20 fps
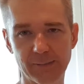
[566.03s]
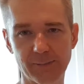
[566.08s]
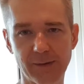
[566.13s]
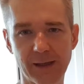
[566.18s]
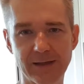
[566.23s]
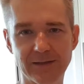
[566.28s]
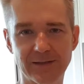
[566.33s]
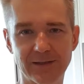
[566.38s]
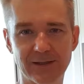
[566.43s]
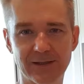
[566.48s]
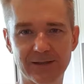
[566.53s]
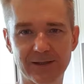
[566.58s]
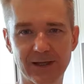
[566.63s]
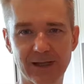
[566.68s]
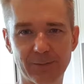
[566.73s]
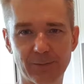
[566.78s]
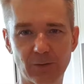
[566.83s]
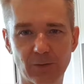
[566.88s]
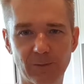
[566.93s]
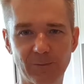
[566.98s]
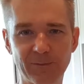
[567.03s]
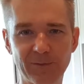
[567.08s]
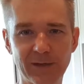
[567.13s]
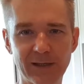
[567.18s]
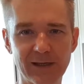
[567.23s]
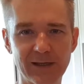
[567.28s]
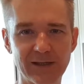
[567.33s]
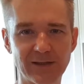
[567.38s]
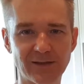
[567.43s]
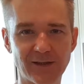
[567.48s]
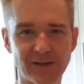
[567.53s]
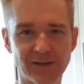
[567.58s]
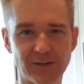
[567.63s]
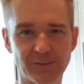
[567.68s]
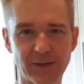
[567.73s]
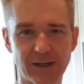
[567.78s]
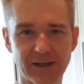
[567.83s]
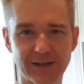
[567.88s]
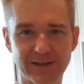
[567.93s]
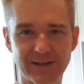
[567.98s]
as an example. So that's
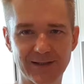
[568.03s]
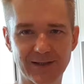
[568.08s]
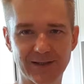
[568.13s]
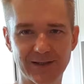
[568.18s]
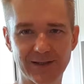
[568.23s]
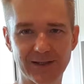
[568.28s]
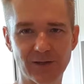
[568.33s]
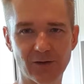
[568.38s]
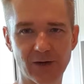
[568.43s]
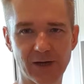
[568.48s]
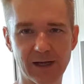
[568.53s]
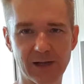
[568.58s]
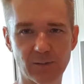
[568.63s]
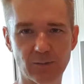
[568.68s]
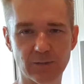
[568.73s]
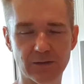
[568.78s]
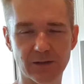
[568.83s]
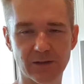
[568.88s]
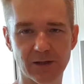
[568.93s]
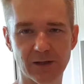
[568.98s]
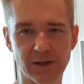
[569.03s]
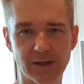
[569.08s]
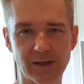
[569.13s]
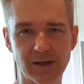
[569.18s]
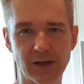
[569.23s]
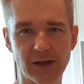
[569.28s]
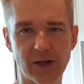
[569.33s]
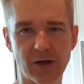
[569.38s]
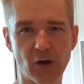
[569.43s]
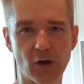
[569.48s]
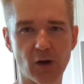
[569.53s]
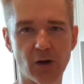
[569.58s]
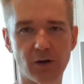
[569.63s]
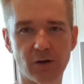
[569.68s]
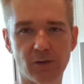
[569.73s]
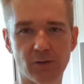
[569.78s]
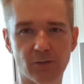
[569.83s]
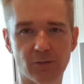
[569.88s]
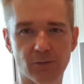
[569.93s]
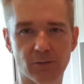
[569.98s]
about 60 grams
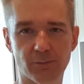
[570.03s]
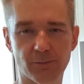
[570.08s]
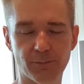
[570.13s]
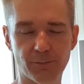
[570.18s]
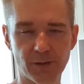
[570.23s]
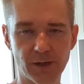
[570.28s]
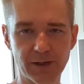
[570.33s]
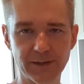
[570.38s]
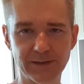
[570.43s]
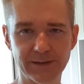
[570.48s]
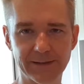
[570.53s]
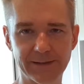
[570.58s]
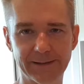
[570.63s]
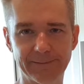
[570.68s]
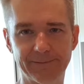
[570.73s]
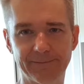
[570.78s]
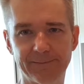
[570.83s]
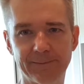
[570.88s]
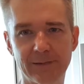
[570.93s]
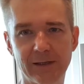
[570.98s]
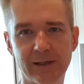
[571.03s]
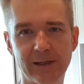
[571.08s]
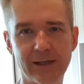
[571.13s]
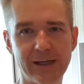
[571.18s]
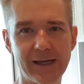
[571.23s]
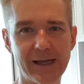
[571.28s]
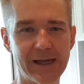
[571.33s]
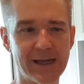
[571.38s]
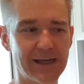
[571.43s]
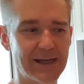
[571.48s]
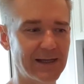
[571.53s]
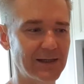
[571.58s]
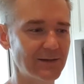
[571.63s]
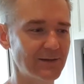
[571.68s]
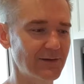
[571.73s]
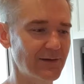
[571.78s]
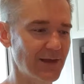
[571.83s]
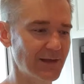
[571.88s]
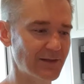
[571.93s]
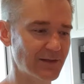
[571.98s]
of protein,
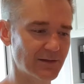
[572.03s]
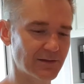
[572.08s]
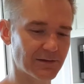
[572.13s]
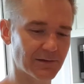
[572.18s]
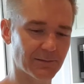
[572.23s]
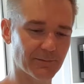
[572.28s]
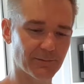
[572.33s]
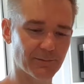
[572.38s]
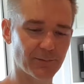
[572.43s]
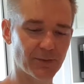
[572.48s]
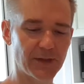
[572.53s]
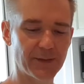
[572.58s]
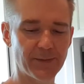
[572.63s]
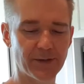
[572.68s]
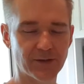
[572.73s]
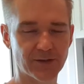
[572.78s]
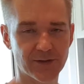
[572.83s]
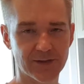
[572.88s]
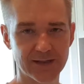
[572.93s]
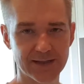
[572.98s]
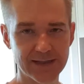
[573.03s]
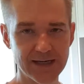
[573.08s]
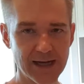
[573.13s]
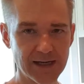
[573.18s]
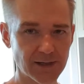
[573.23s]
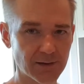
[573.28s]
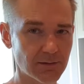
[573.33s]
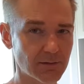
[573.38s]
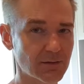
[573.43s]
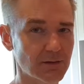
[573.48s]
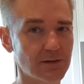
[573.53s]
and that's pretty much the standard